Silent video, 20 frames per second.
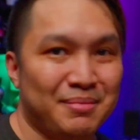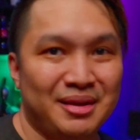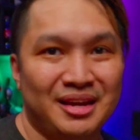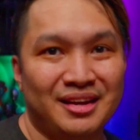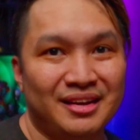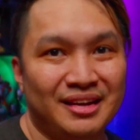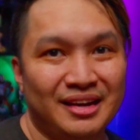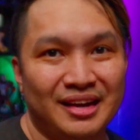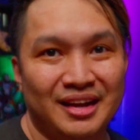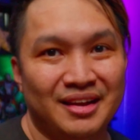
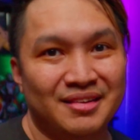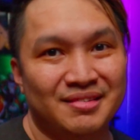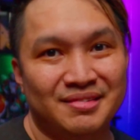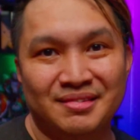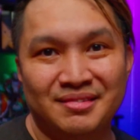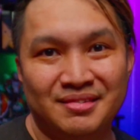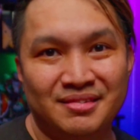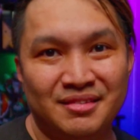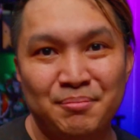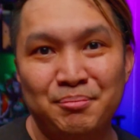me is
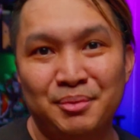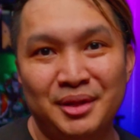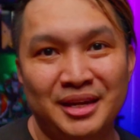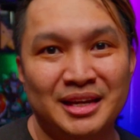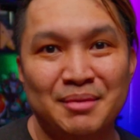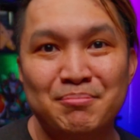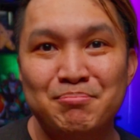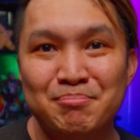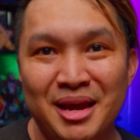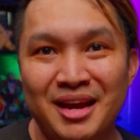simply an
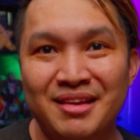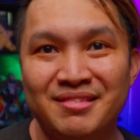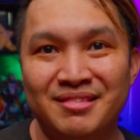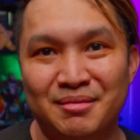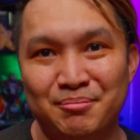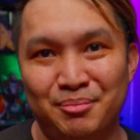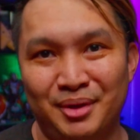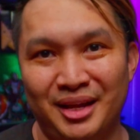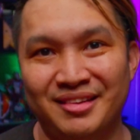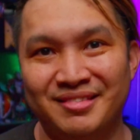
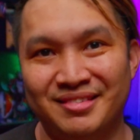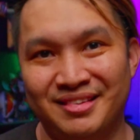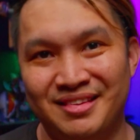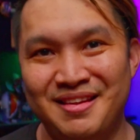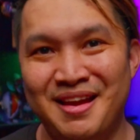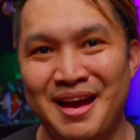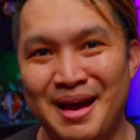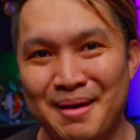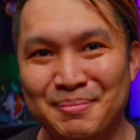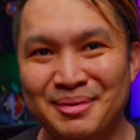amazing place to
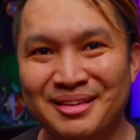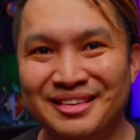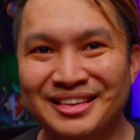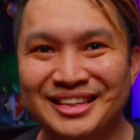nap.